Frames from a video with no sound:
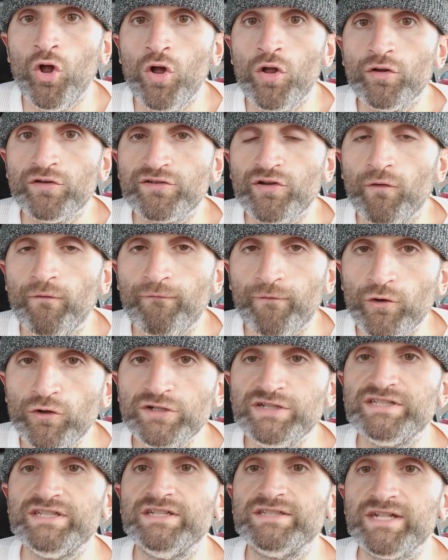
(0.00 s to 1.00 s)
So
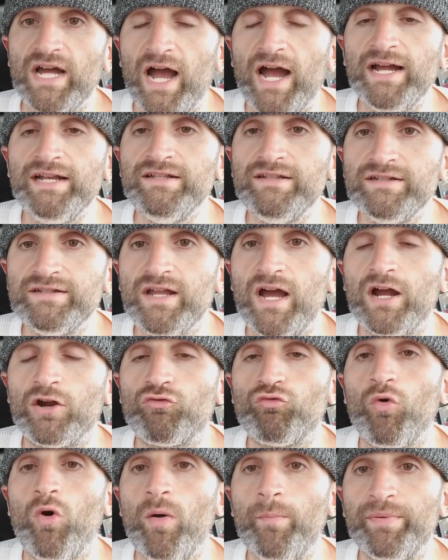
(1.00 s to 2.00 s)
first is I did not
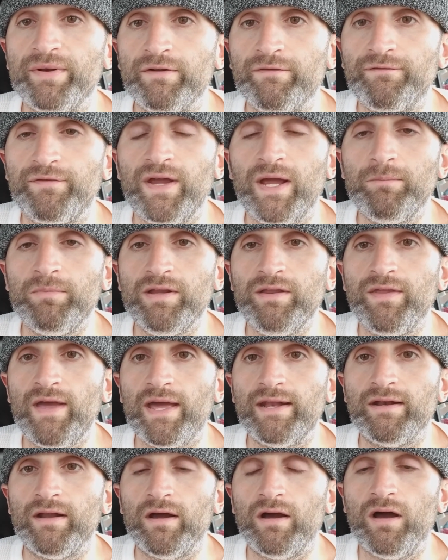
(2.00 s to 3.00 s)
grow up in a family
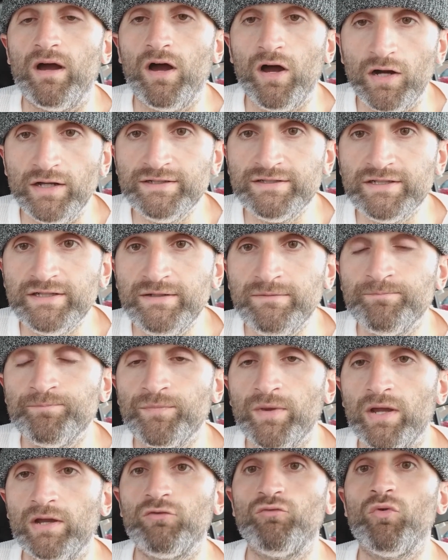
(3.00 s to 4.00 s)
that uh, hunted.
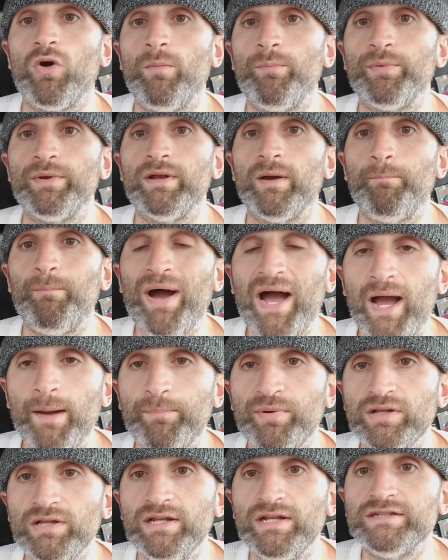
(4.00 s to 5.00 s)
I grew up in a
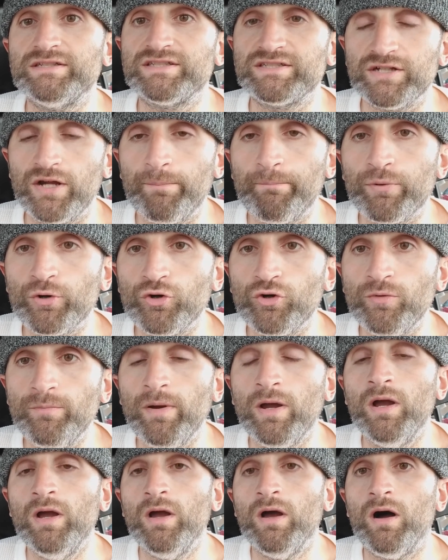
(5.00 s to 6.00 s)
populated suburb
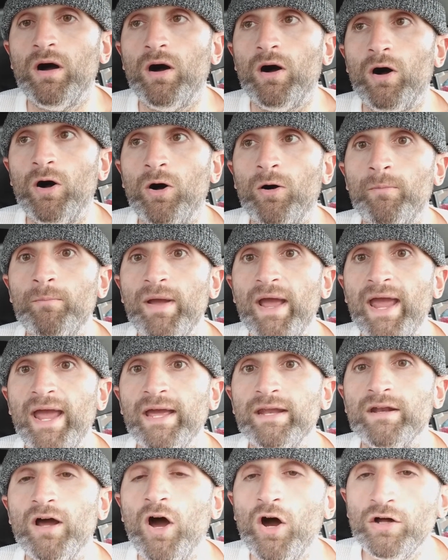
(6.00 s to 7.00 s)
um,
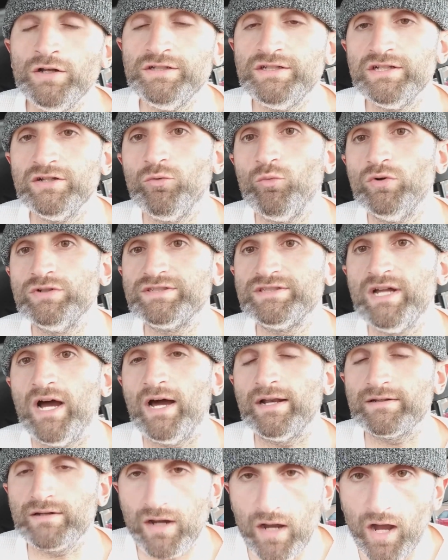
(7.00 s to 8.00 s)
and hunting was
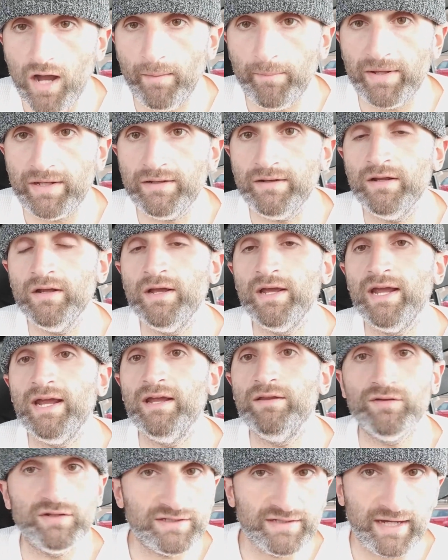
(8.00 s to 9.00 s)
not common
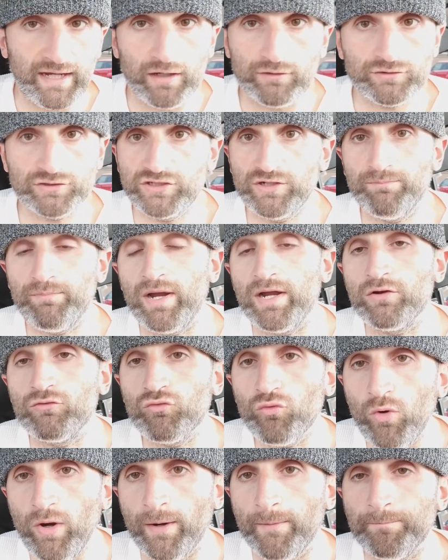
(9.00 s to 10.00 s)
in the township I
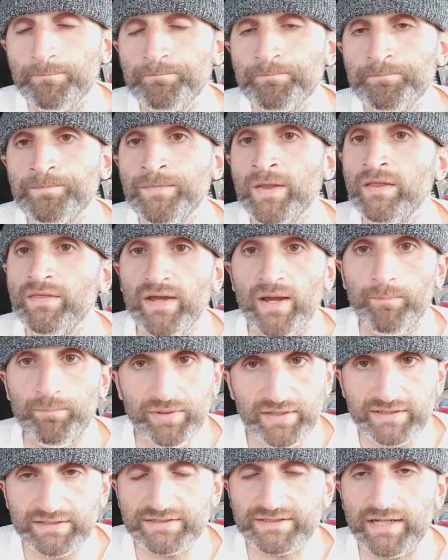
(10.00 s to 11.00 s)
grew up. That
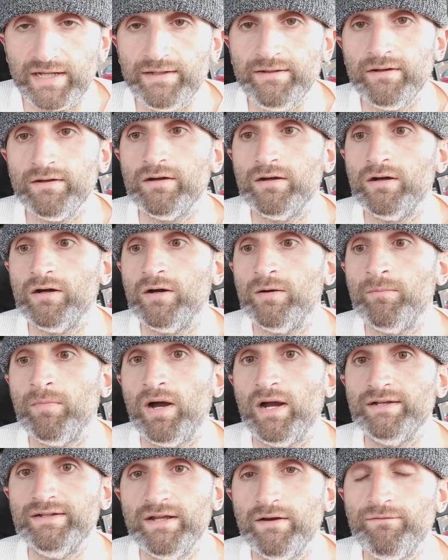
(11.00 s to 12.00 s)
being said, um,
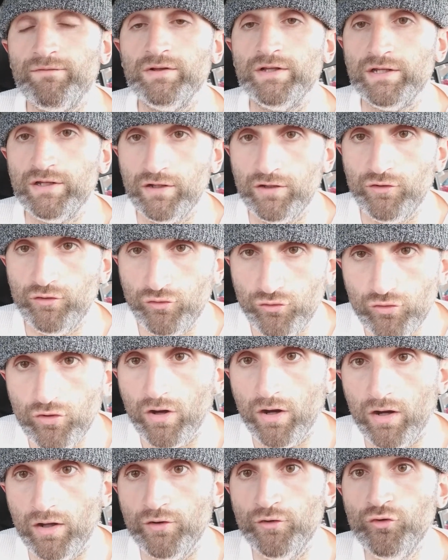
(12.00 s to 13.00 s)
I definitely
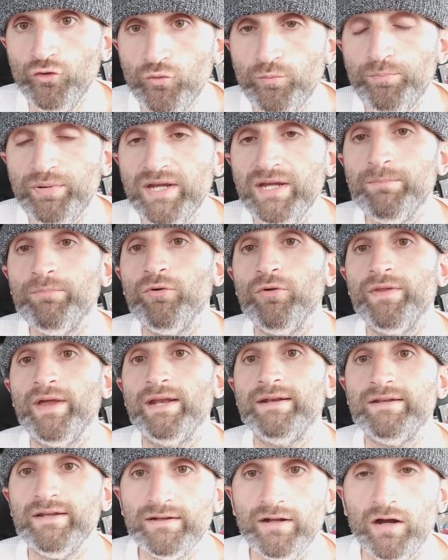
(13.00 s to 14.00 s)
uh, knew people
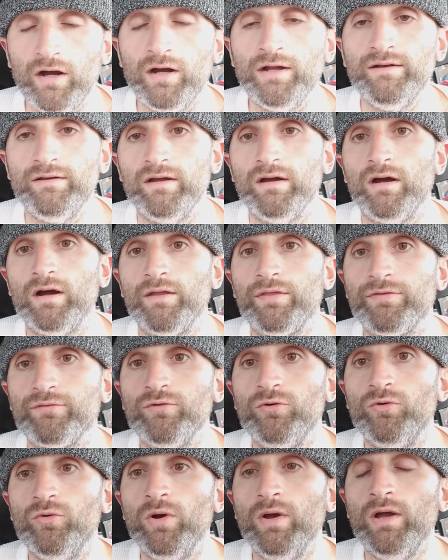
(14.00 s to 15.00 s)
that did hunt uh,
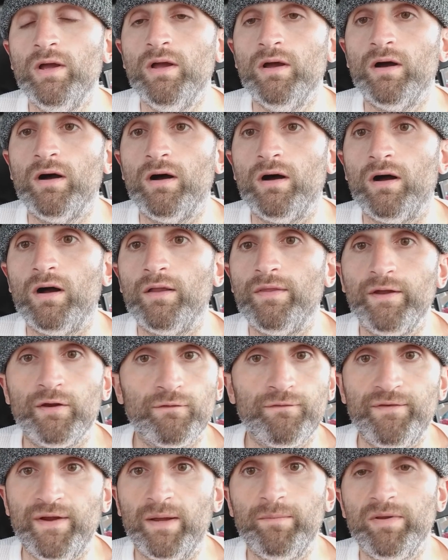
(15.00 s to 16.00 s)
through uh, their
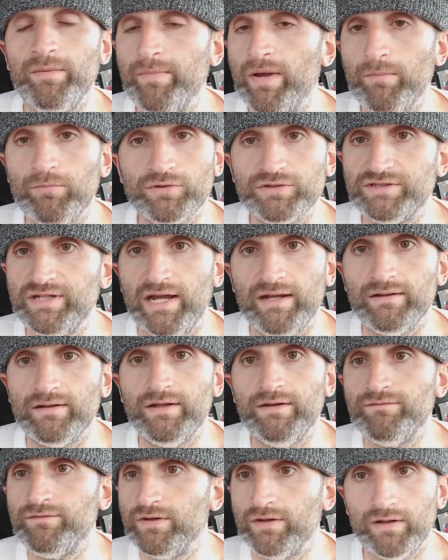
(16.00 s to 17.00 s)
family members that
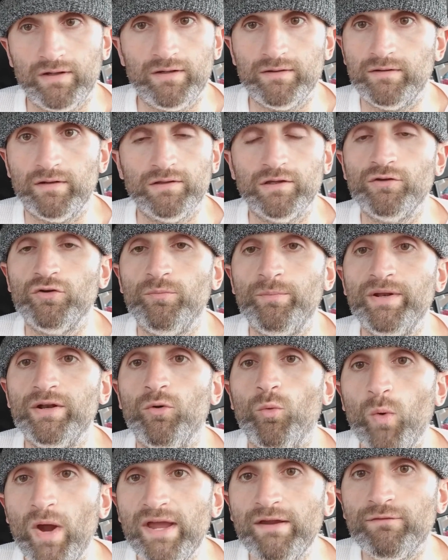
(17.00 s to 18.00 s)
lived uh, a little bit
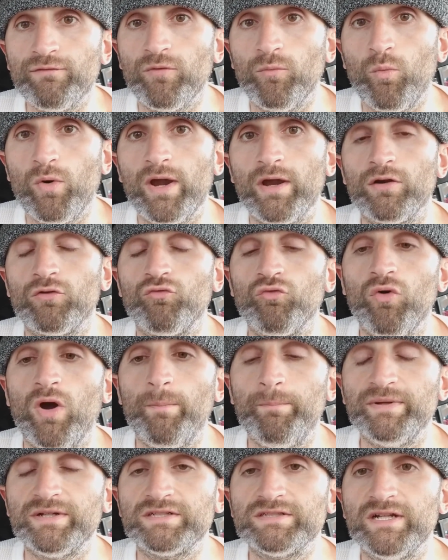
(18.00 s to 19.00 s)
away from where I grew
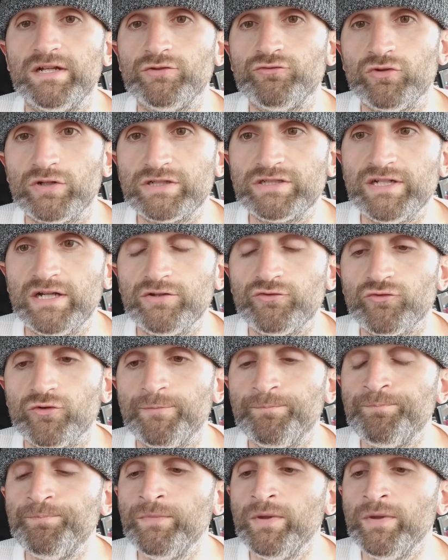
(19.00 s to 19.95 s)
up, etc., etc.